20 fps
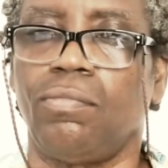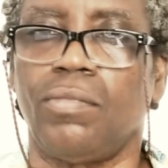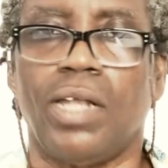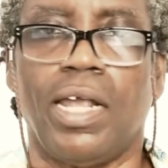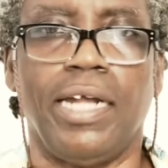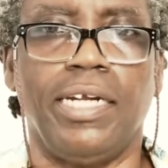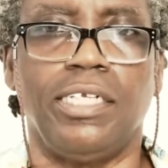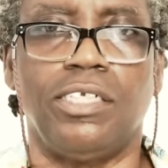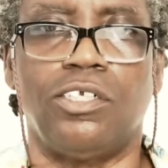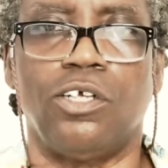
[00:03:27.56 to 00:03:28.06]

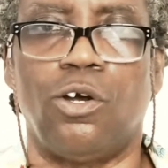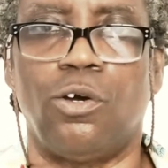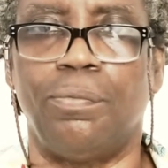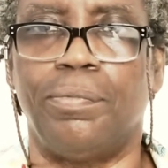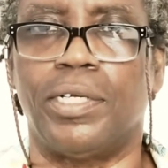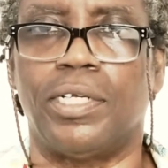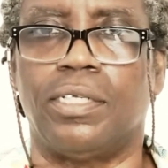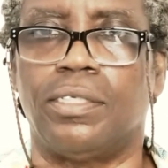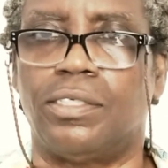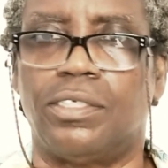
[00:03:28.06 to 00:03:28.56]
And he told
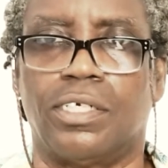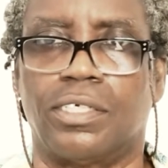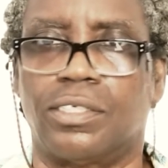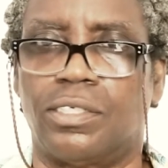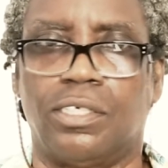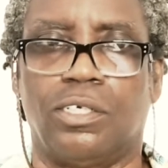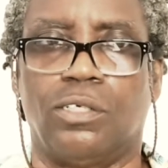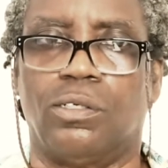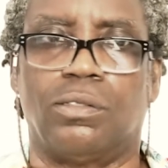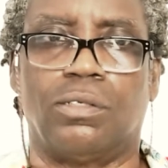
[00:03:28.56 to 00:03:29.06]
me just
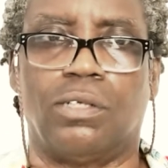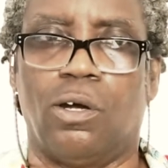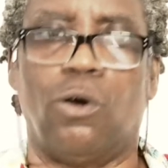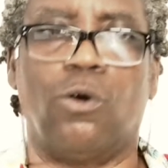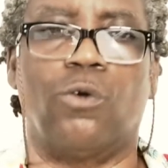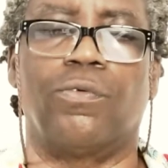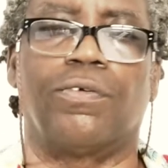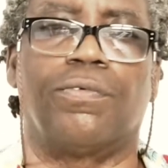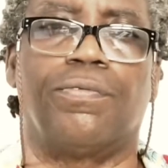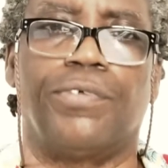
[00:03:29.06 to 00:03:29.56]
the
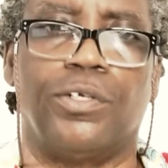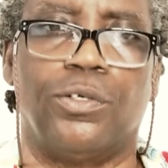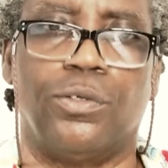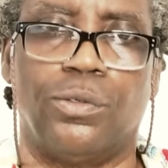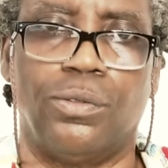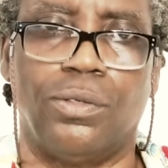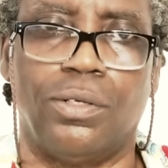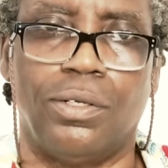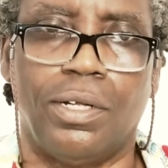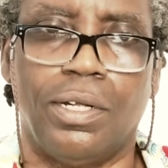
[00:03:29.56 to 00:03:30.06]

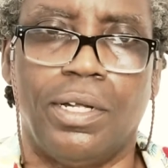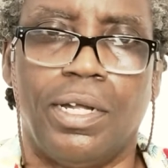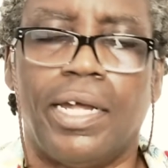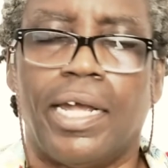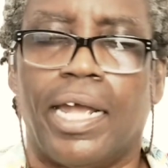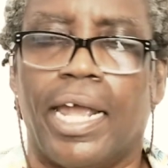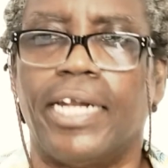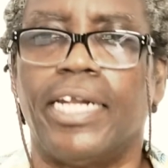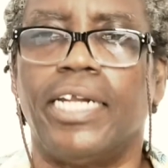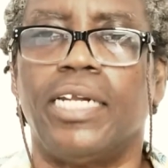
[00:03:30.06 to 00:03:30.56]
overview.
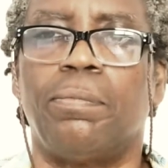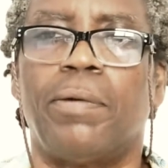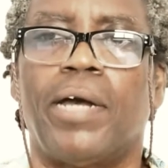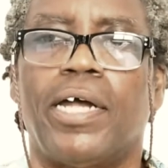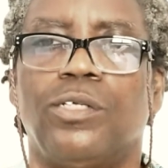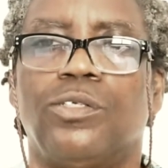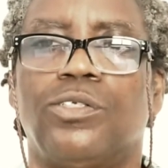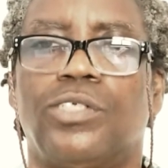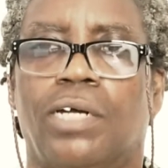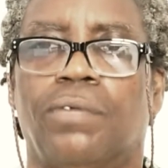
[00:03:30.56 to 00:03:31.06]
And
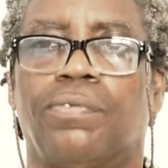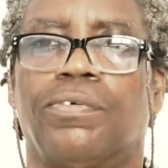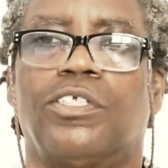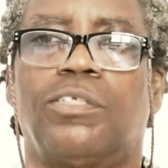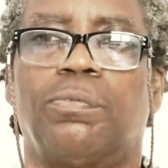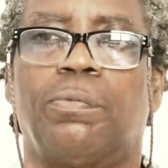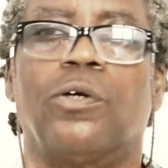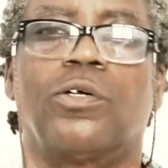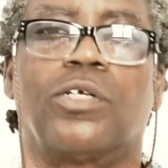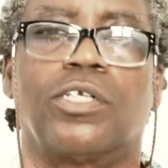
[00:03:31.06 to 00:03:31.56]
anybody who's ever
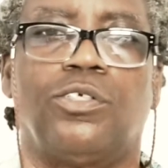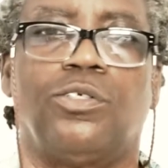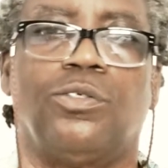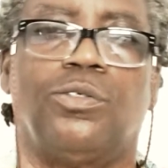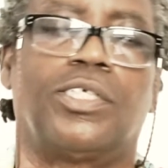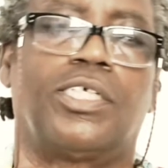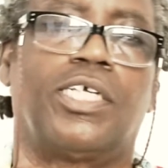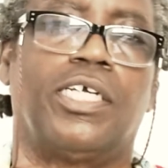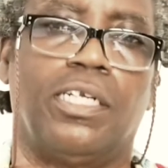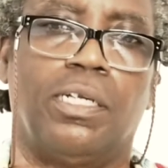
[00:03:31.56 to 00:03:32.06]
spoken to
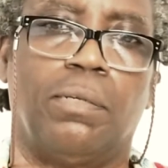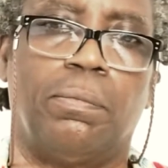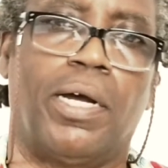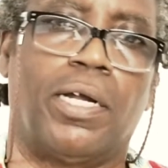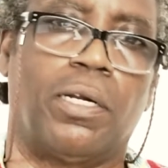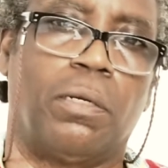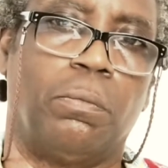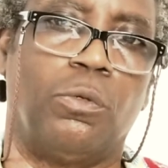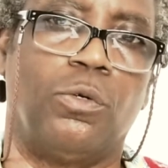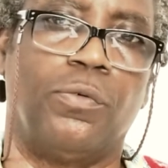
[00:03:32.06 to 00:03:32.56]
a kid
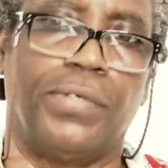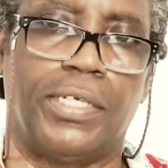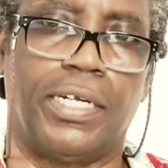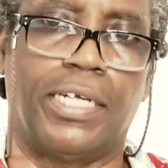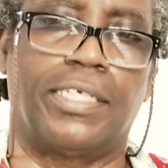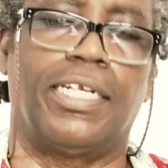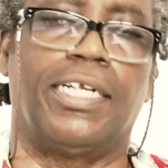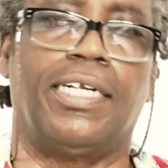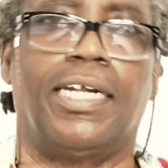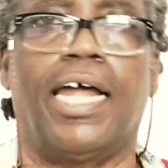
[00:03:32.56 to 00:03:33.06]
about a movie
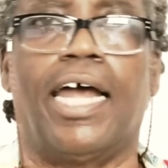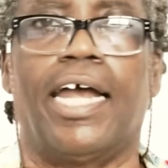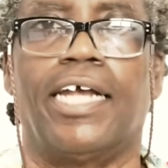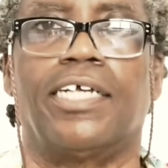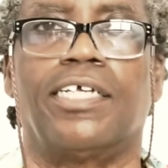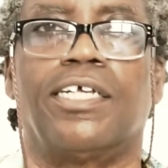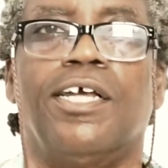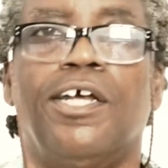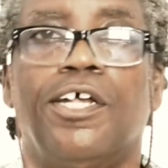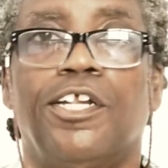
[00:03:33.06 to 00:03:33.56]
that they
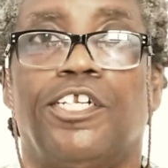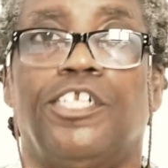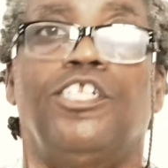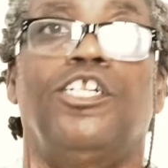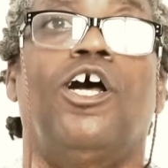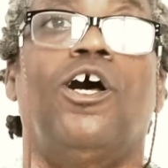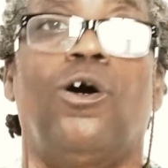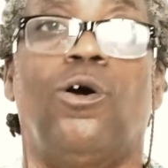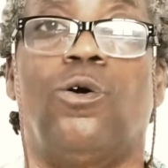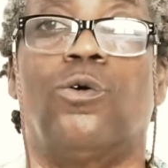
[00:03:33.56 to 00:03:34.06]
like
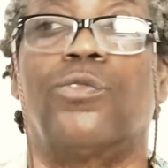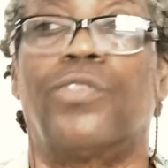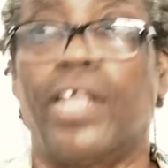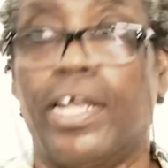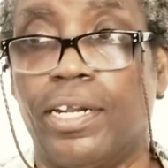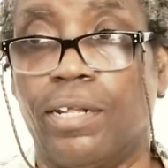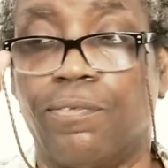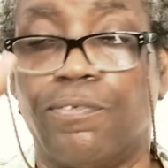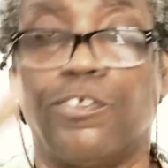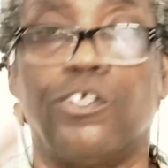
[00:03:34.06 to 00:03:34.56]
know
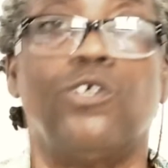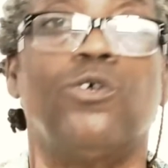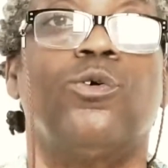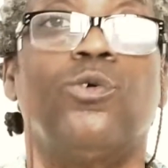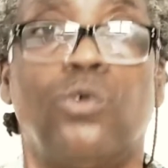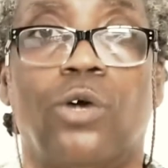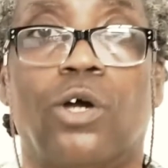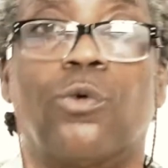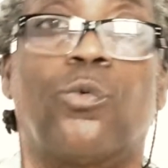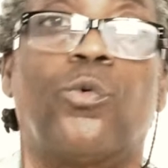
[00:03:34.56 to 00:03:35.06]
that if
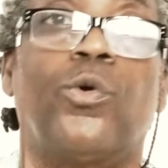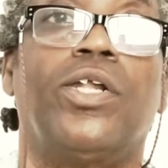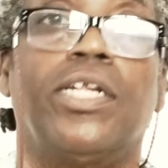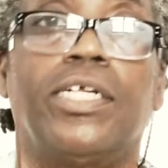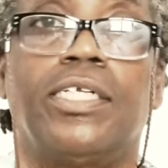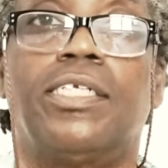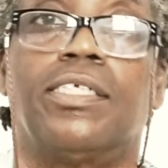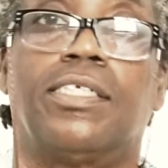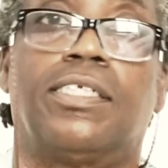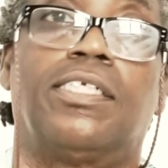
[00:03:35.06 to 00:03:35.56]
you are
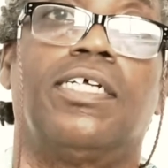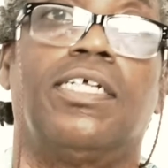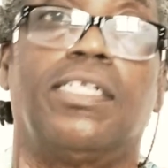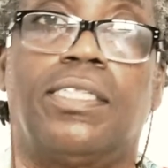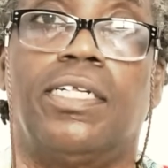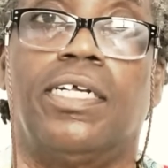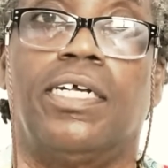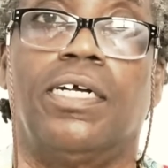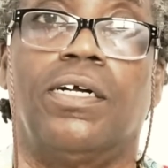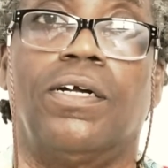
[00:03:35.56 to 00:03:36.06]
willing to sit
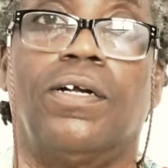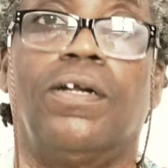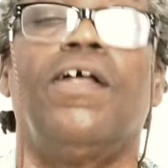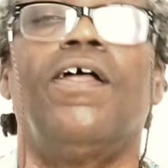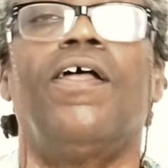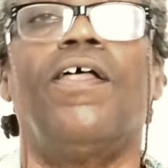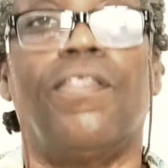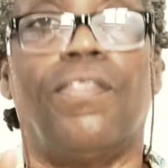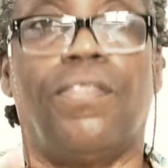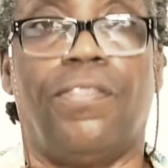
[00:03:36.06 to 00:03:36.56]
there,
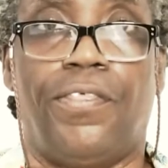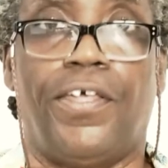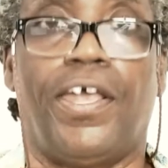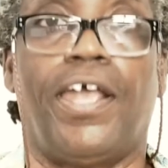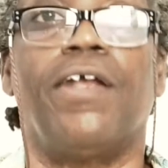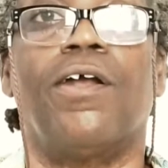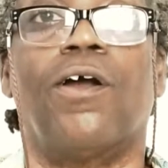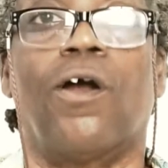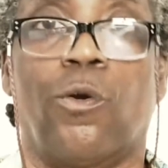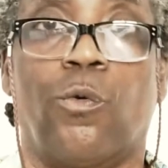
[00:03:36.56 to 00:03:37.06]

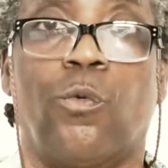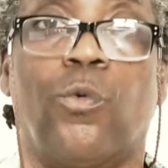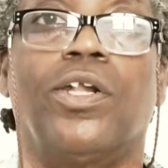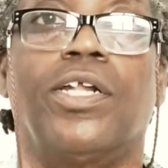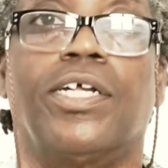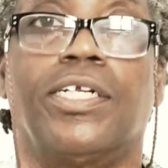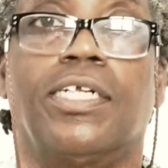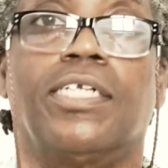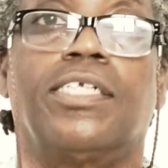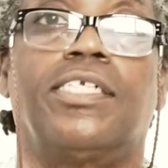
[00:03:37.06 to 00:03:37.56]
they are
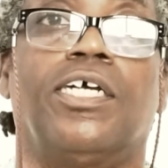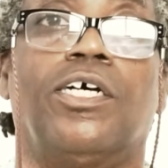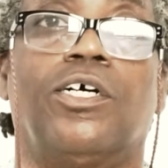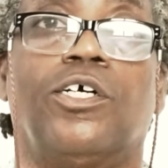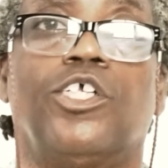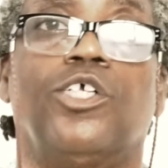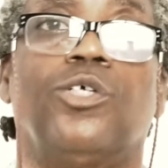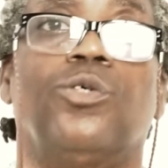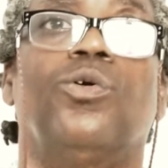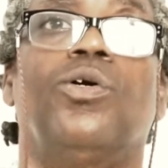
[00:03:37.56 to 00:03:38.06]
willing to tell
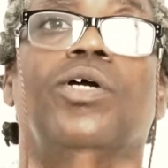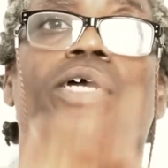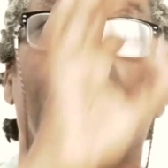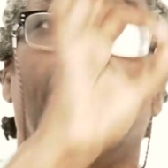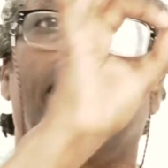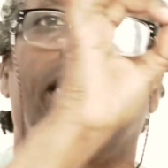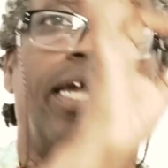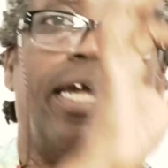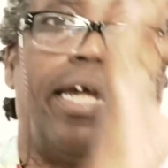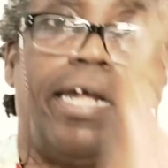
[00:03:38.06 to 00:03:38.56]
you
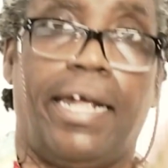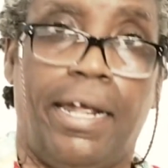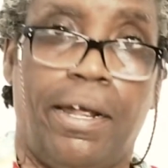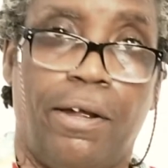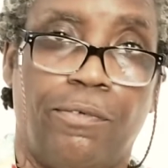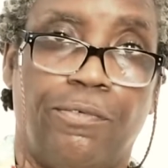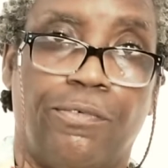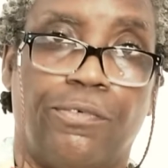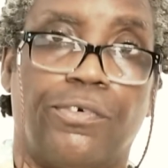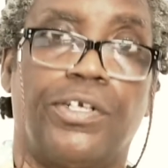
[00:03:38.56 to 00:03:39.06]

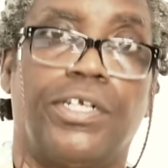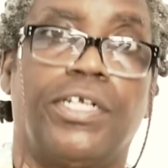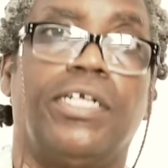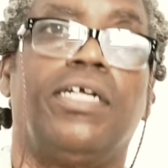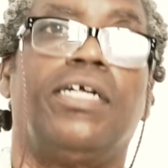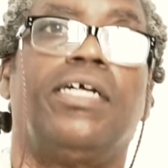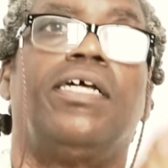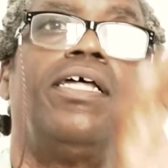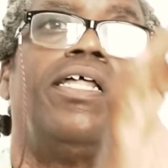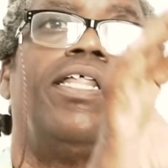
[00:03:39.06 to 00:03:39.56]

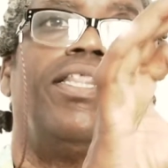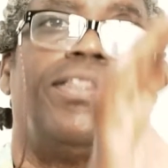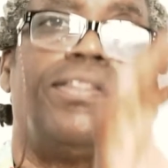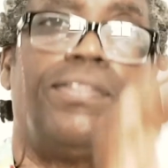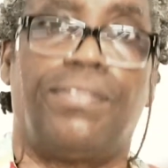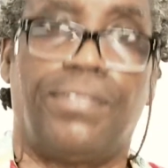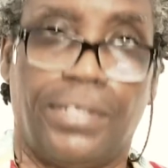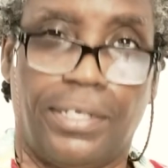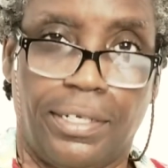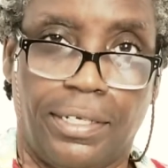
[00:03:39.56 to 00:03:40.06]

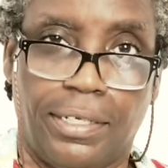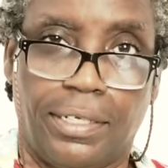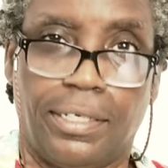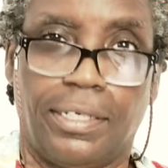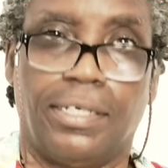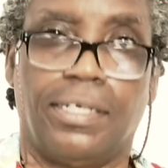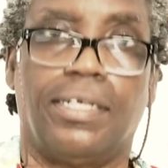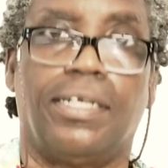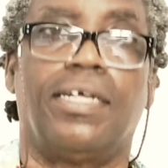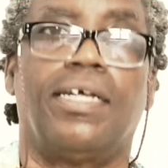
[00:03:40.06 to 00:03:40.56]

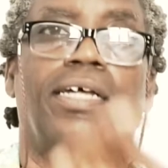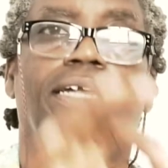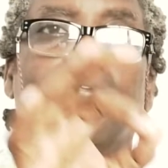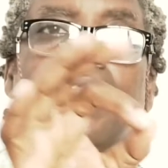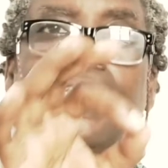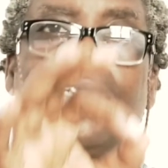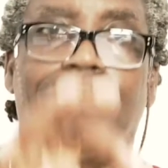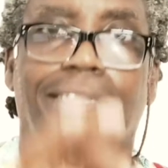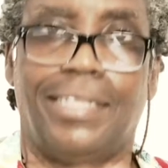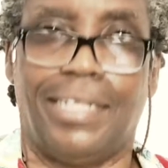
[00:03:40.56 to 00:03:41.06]
everything
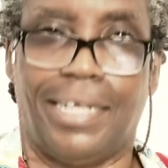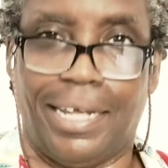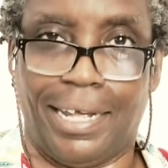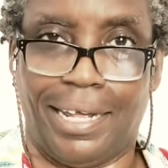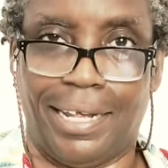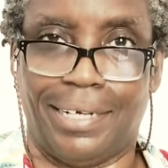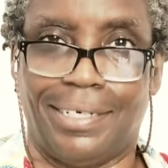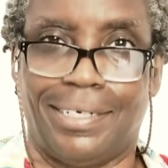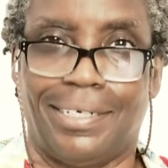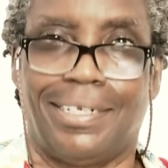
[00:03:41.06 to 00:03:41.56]

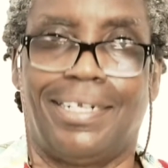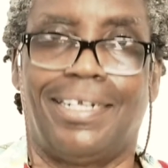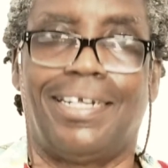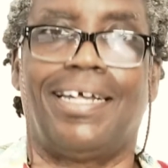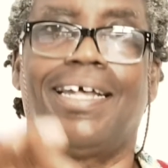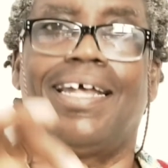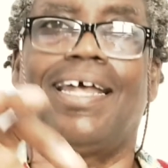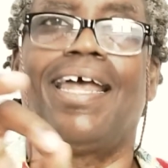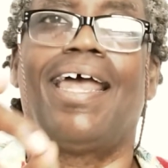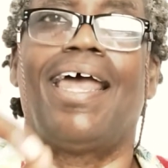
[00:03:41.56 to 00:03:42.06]
that
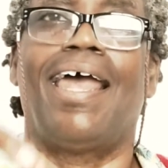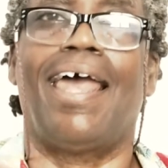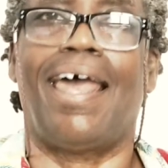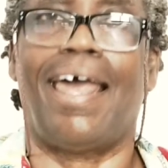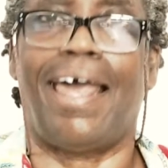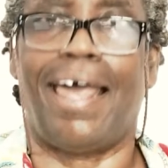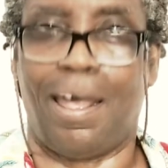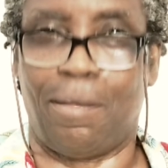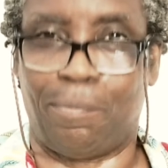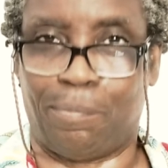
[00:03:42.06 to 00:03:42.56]

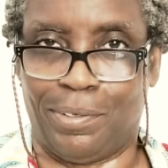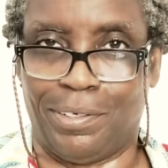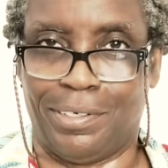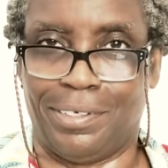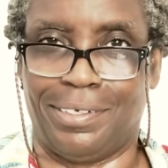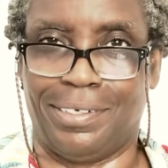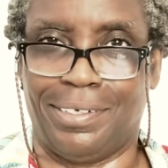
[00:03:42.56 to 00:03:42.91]
happened.